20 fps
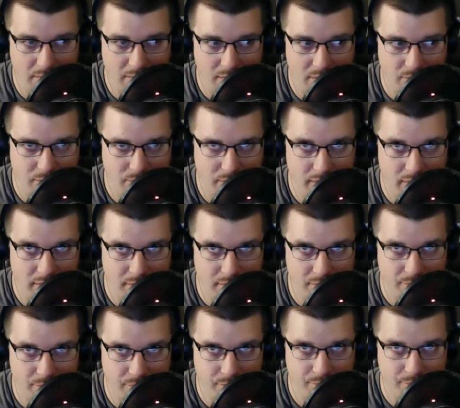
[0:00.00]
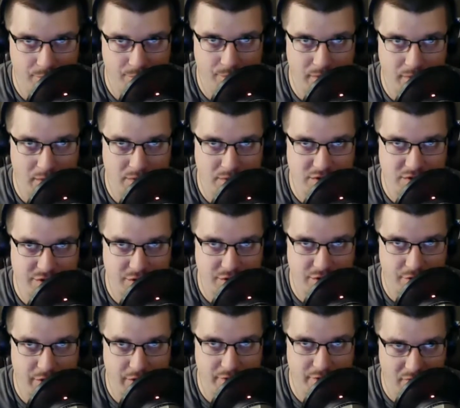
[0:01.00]
when that was
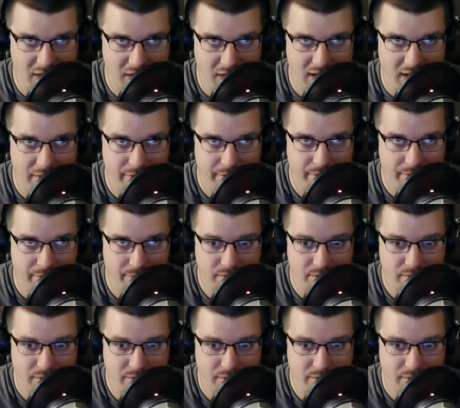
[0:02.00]
during Wrath,